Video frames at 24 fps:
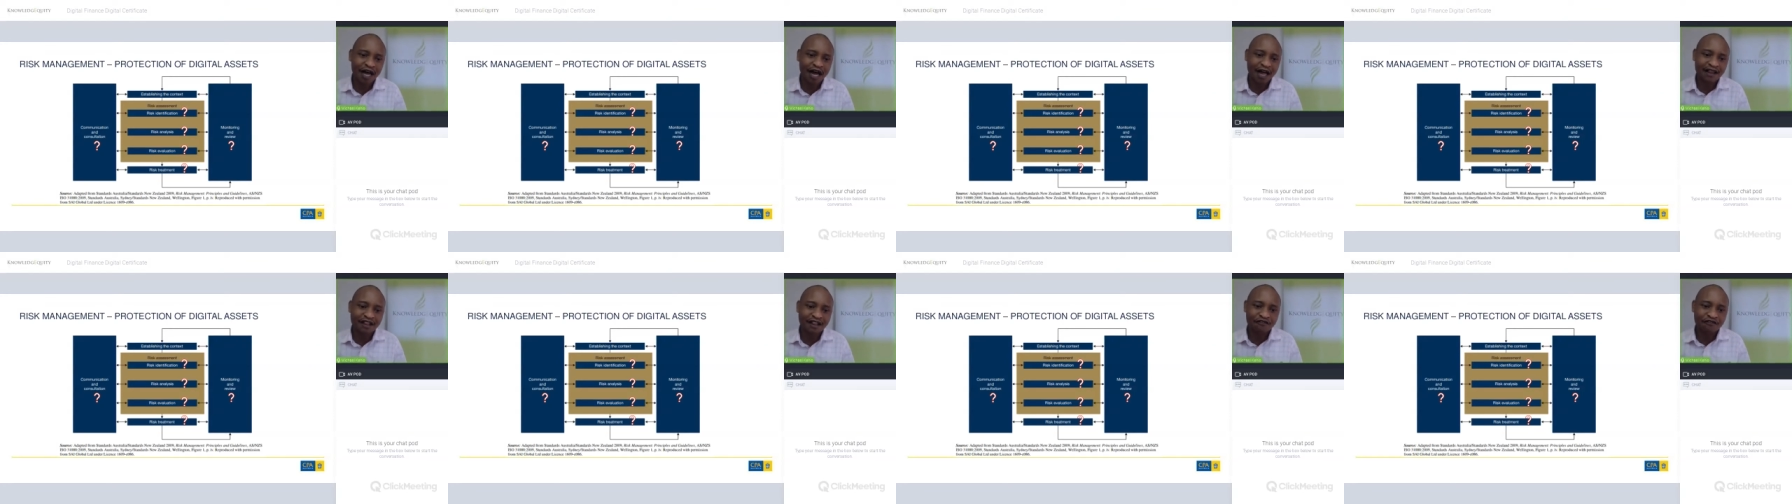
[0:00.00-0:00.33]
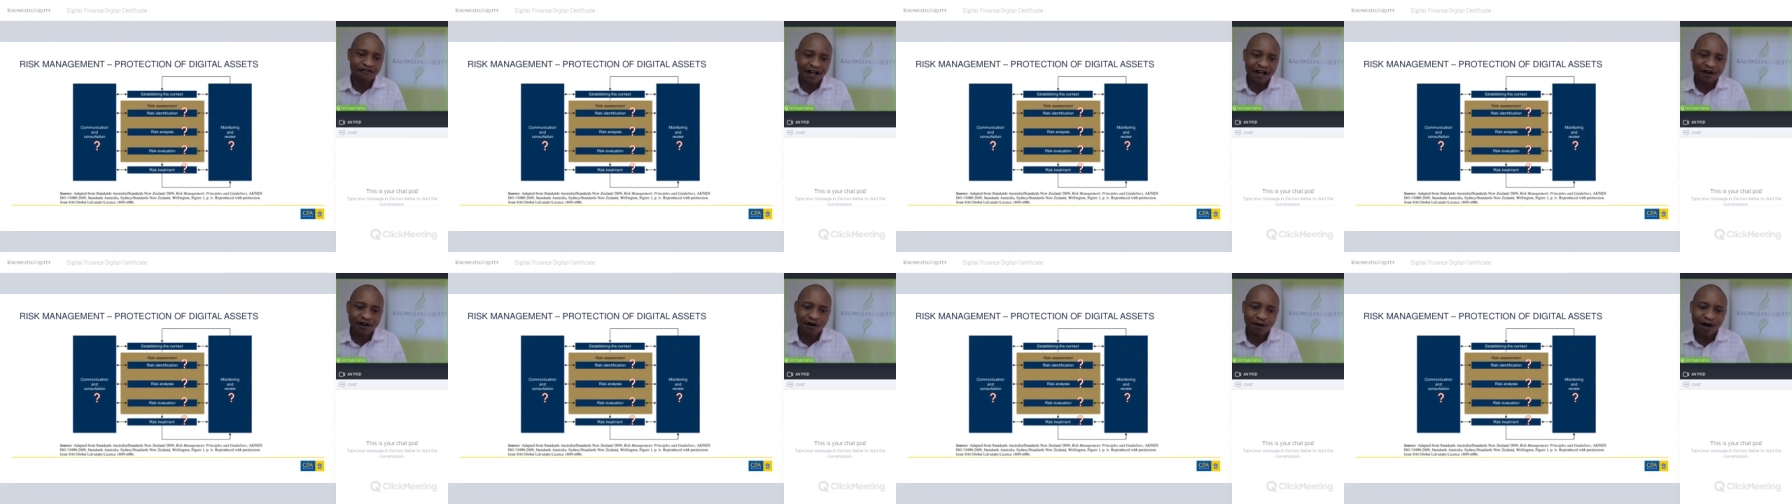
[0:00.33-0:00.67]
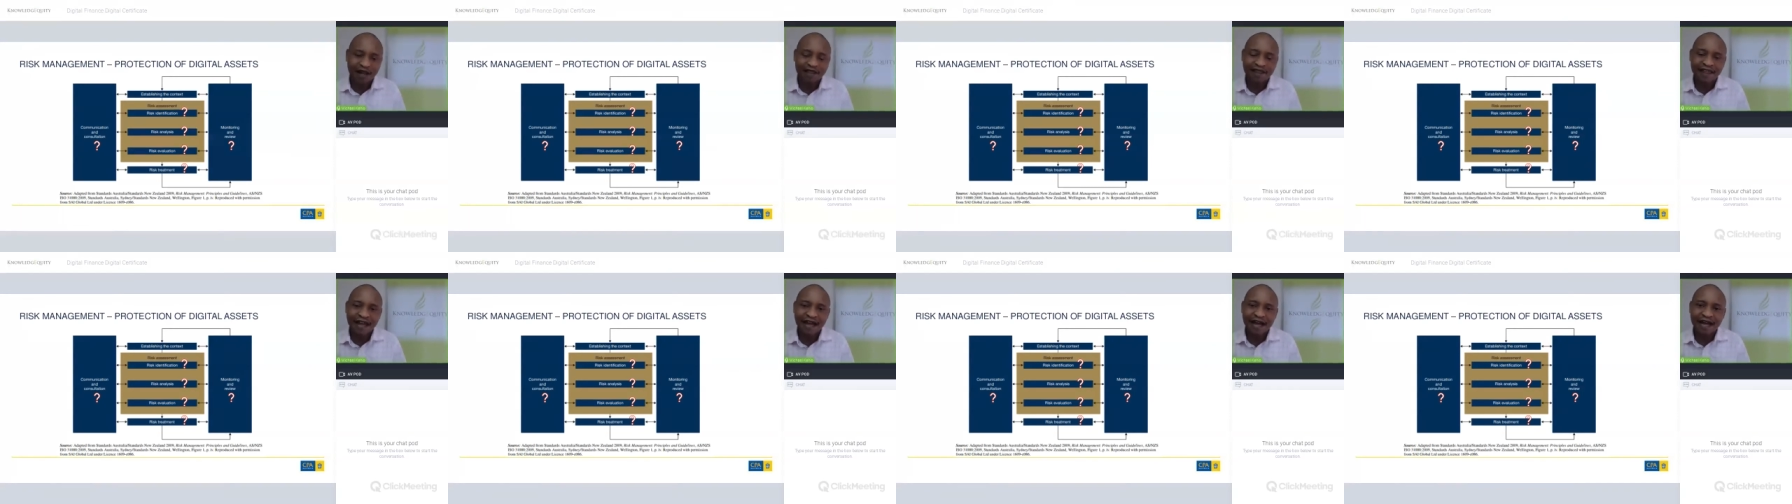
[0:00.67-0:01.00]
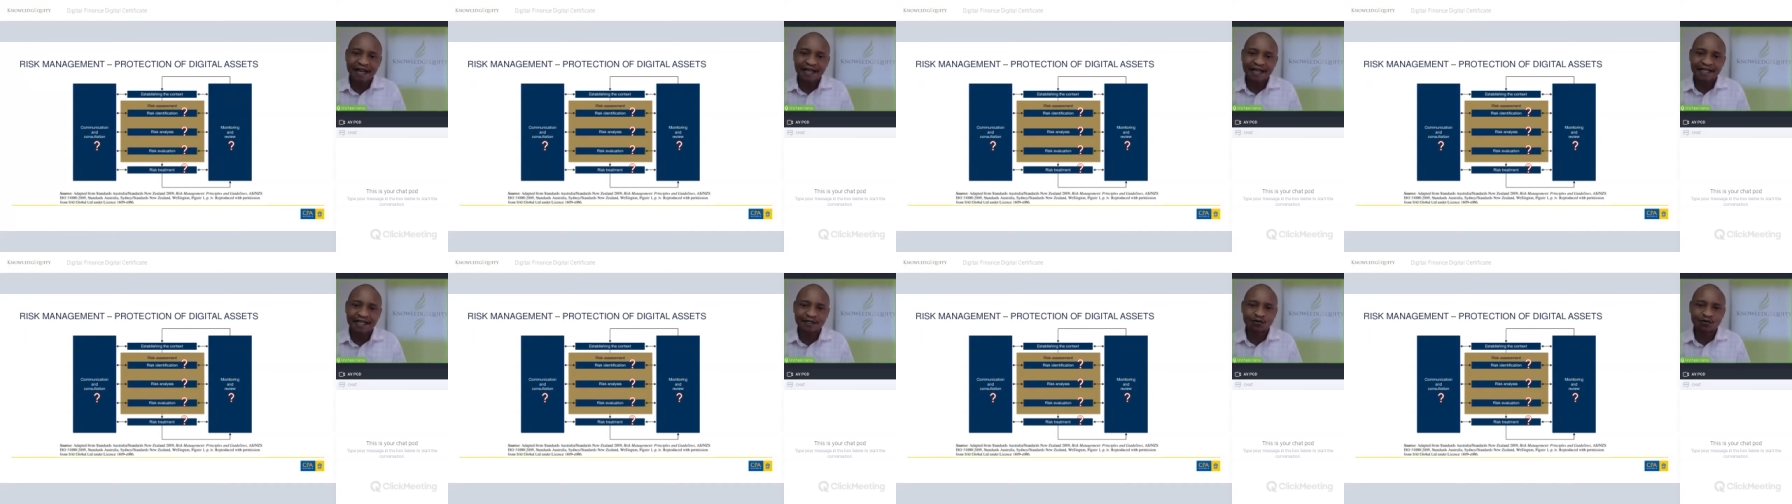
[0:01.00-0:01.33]
And the final one
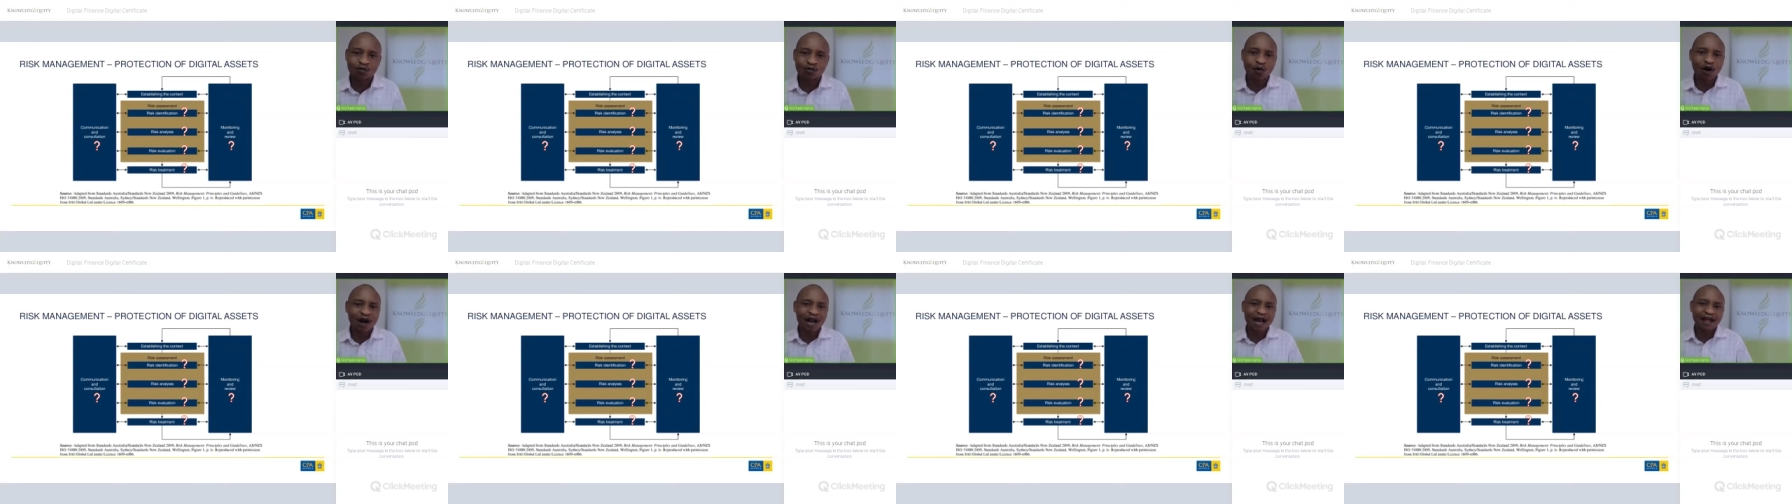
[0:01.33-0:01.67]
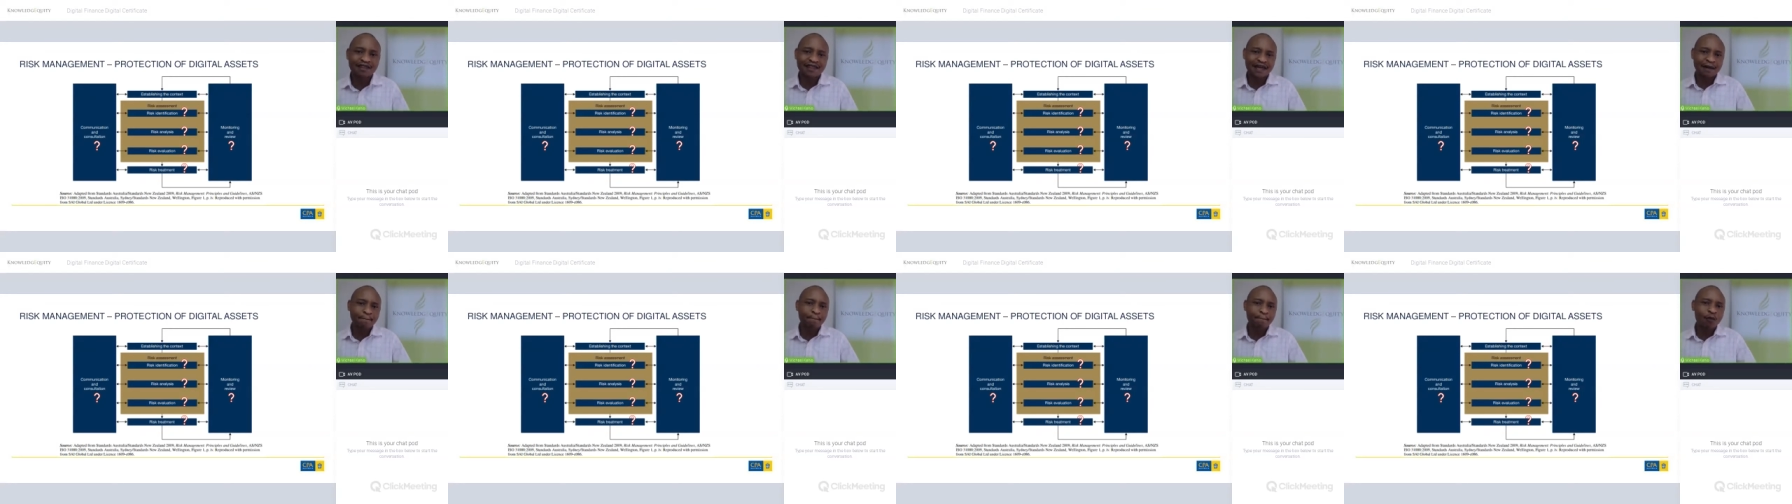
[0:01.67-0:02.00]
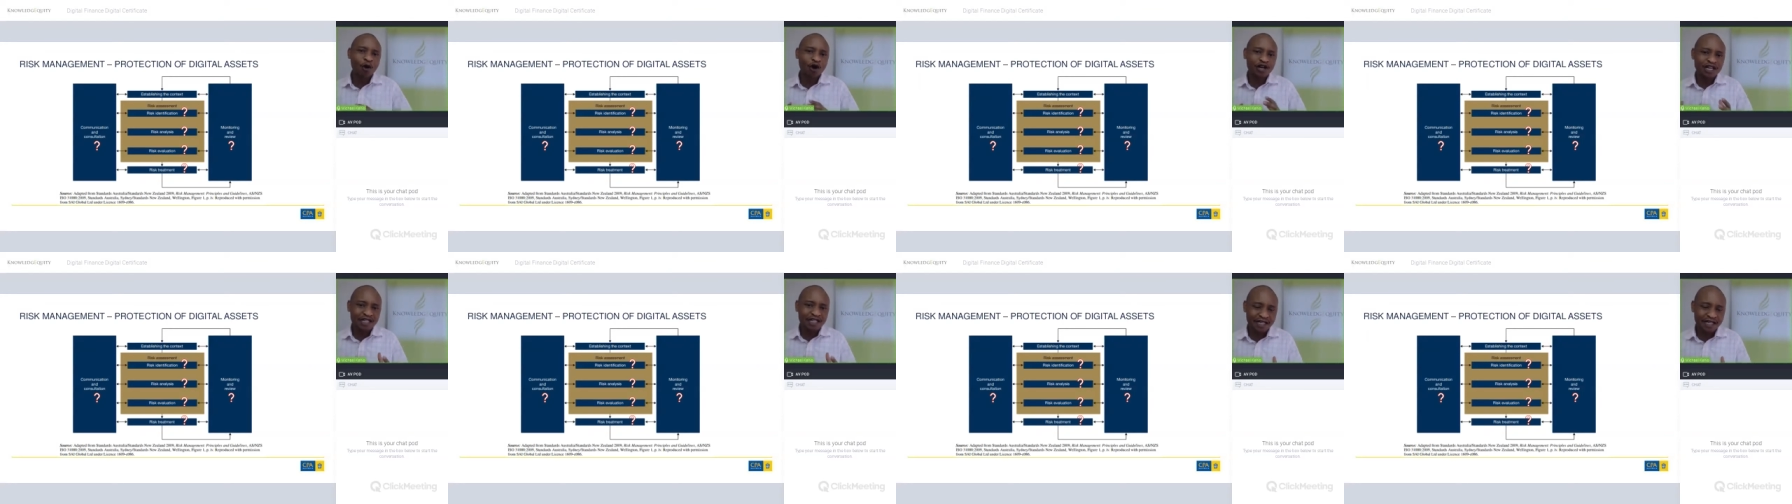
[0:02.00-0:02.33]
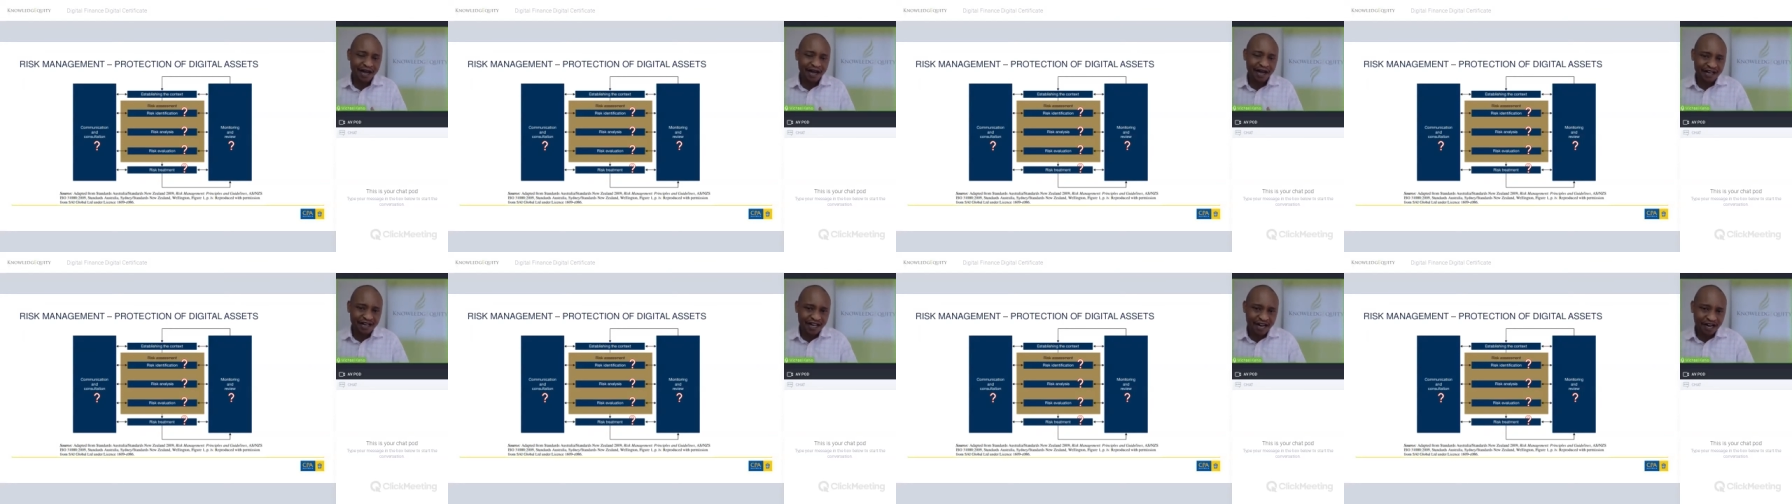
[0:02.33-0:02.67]
there is, what are the
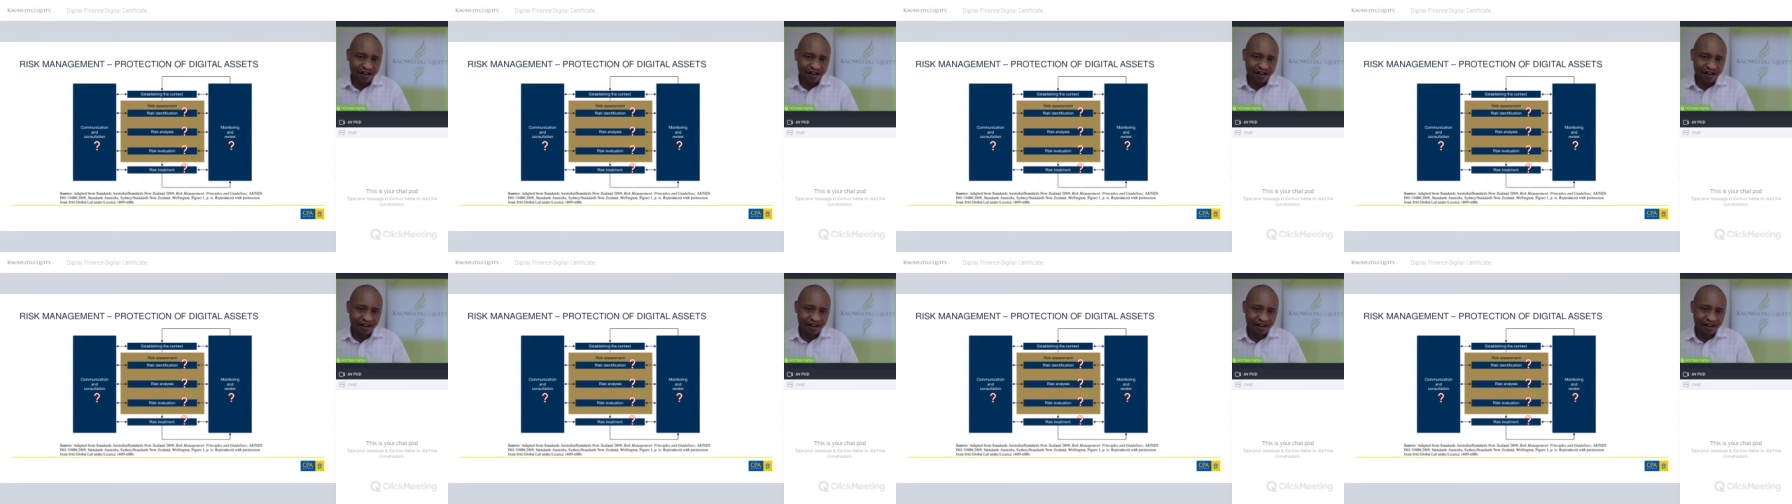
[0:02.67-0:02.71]
monitoring